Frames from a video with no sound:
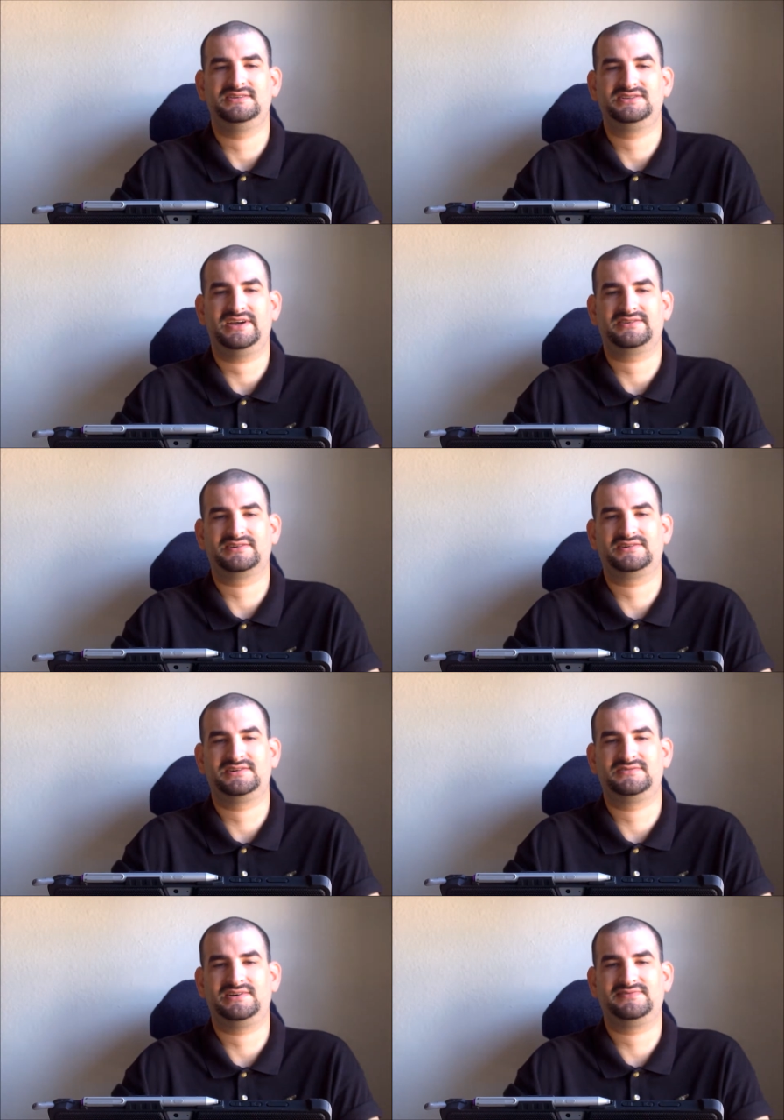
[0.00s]
the attack
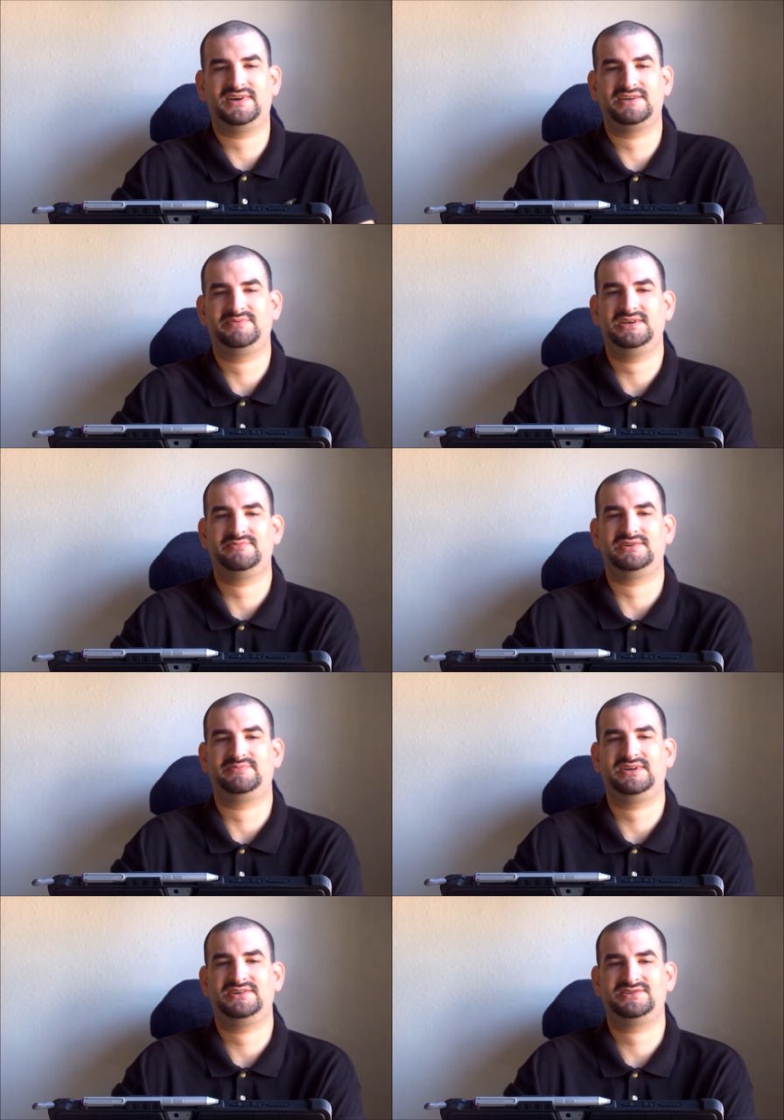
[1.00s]
occurred around 5 p.m. at a
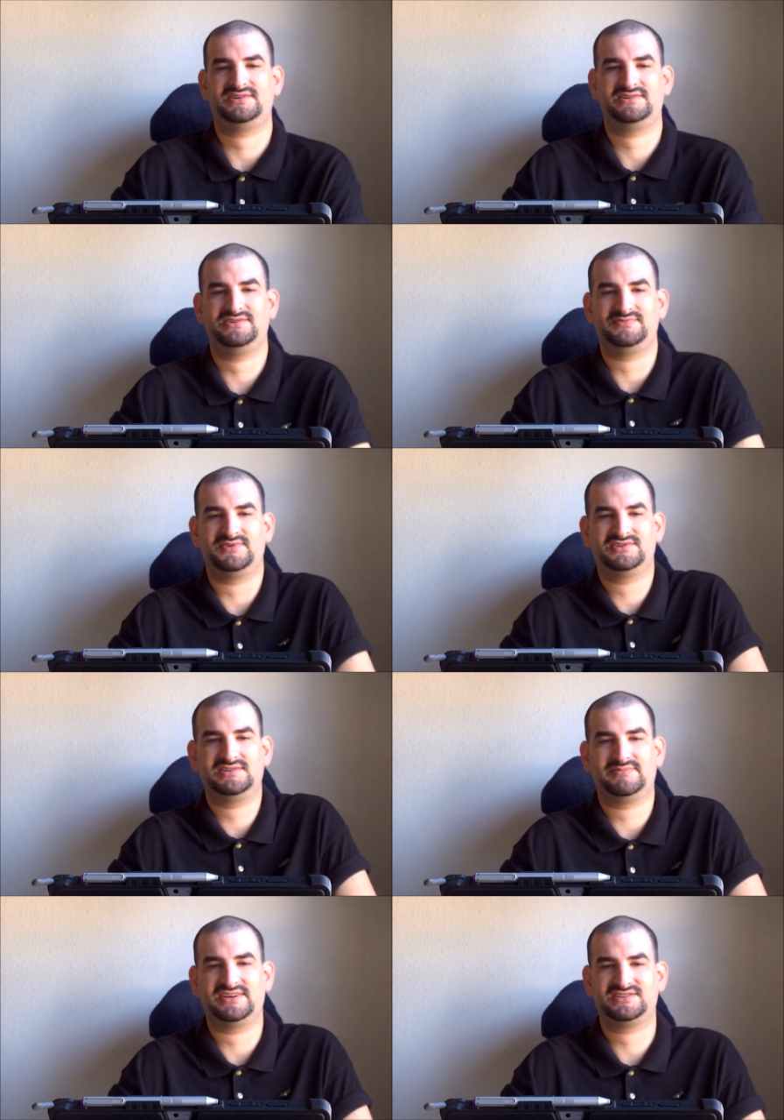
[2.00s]
prayer center used
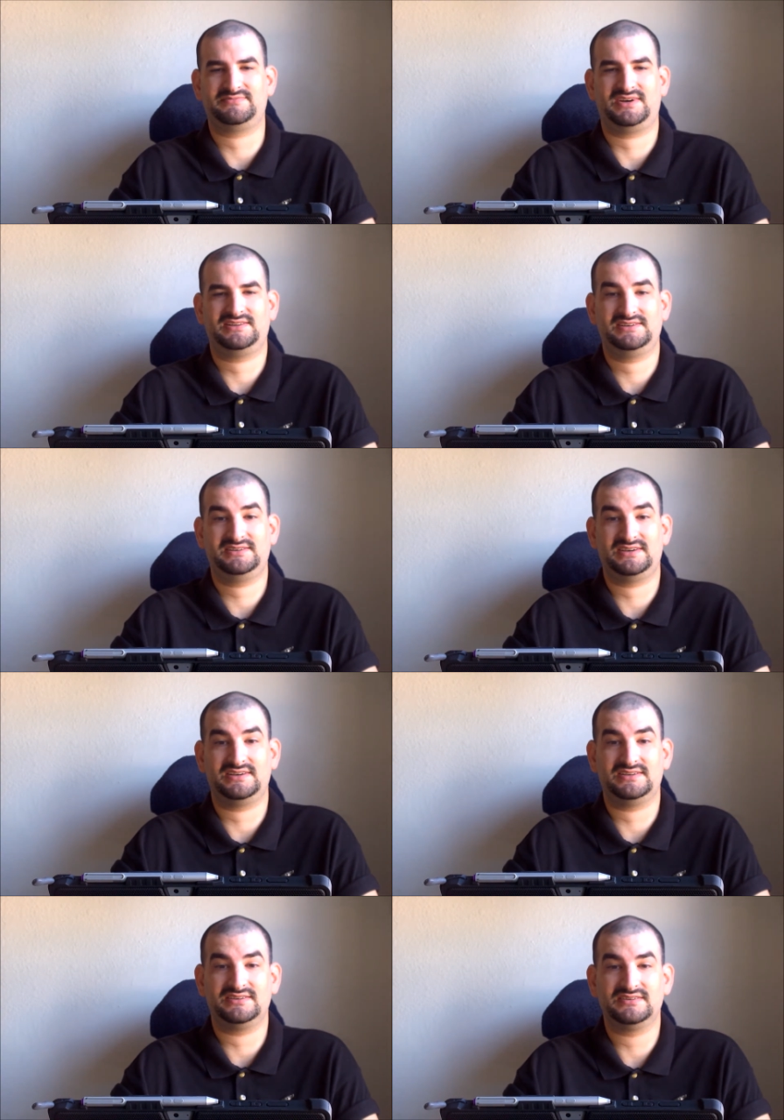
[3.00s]
mostly by Somali
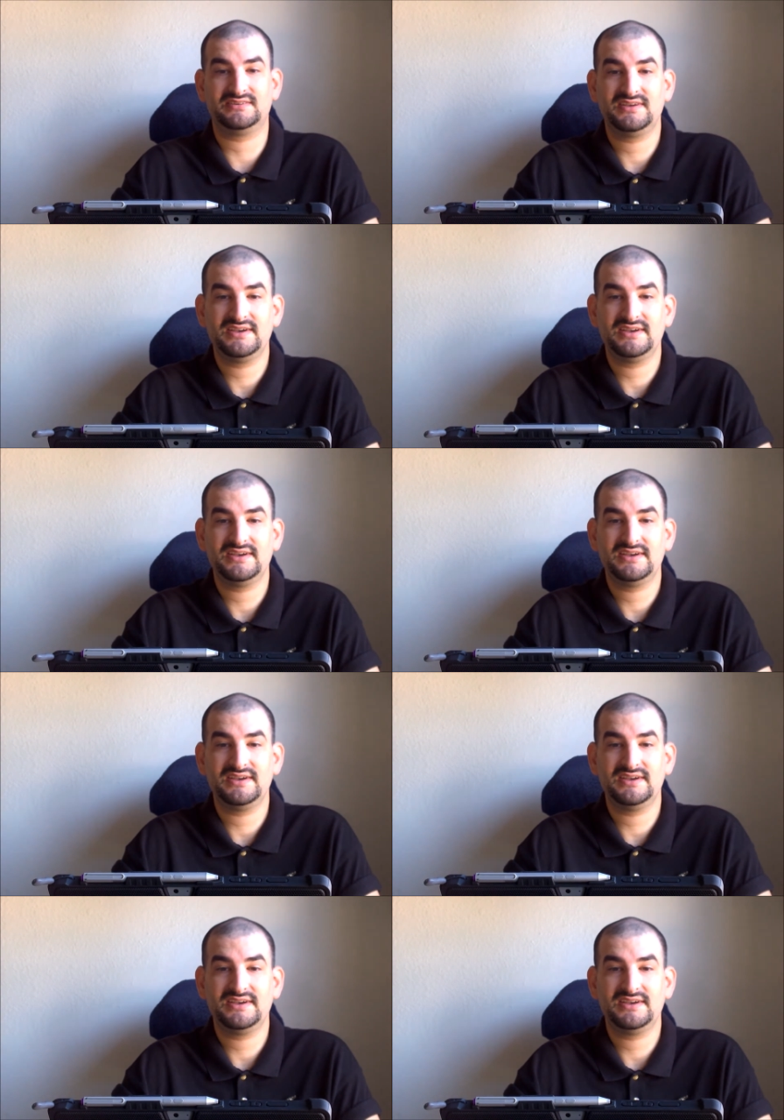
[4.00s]
and